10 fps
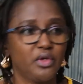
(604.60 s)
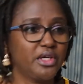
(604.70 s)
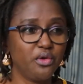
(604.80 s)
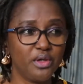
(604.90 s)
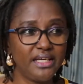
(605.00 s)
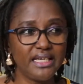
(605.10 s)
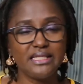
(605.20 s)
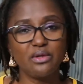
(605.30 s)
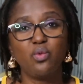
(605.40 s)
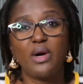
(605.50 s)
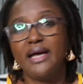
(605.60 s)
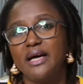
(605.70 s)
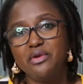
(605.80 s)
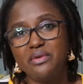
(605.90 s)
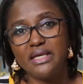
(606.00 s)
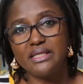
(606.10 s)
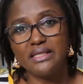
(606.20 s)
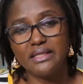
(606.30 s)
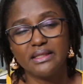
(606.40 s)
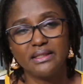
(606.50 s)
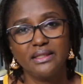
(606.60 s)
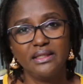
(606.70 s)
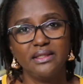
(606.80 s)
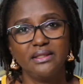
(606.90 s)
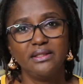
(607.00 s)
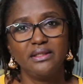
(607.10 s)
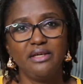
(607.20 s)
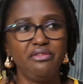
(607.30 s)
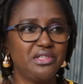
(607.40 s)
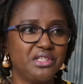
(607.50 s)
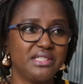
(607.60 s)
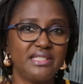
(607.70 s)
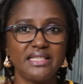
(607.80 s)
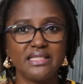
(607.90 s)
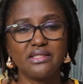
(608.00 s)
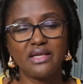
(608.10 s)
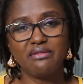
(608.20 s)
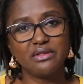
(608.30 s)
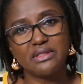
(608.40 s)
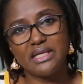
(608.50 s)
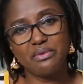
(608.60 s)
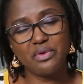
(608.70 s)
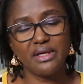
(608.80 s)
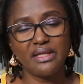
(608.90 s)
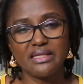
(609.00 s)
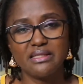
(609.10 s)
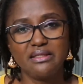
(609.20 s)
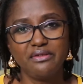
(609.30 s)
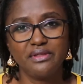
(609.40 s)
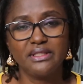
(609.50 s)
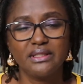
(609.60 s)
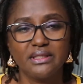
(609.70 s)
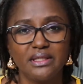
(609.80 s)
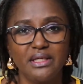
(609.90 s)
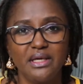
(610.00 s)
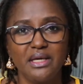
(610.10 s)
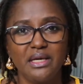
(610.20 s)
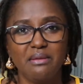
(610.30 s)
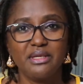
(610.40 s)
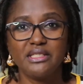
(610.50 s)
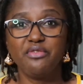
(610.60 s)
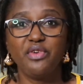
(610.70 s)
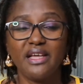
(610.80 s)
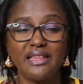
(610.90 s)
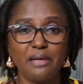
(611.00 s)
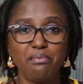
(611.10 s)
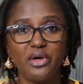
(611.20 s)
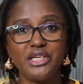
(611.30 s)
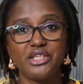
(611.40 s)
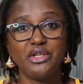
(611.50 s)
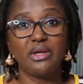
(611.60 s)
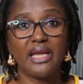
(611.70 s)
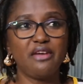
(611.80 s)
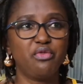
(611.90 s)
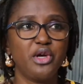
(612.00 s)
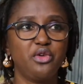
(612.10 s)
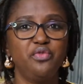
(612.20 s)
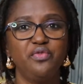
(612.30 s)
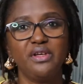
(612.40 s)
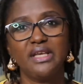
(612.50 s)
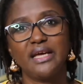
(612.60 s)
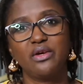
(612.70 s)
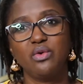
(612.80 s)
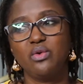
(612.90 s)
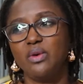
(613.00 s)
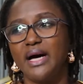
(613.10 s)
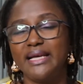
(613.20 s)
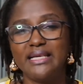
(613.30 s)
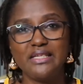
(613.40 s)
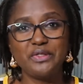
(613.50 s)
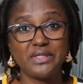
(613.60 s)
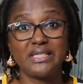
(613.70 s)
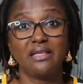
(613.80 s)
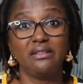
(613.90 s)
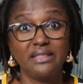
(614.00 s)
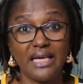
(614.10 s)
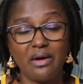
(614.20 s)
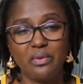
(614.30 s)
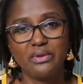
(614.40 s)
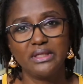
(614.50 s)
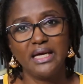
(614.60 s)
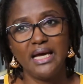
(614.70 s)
Okay, you're dating. Why are you dating? You're just dating to have a good time. Okay, that's different. But if you're at that point in your life where you feel like, oh, I need to settle down,